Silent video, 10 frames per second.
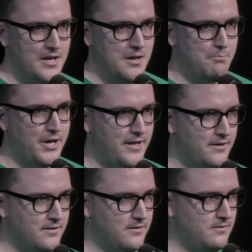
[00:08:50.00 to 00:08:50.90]
But
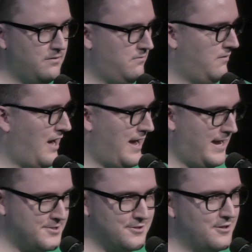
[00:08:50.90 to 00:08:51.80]
I
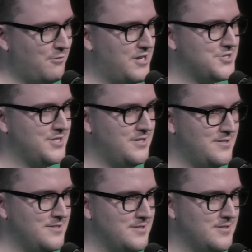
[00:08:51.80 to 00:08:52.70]
answered their
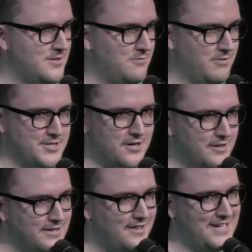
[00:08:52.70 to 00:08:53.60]
questions, we started
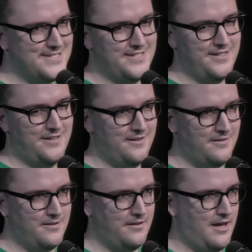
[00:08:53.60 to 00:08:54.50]
the lesson,
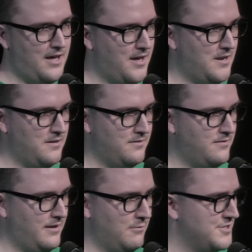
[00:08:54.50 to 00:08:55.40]
and
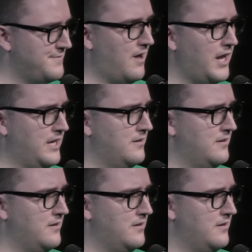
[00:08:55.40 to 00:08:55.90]
it was fine.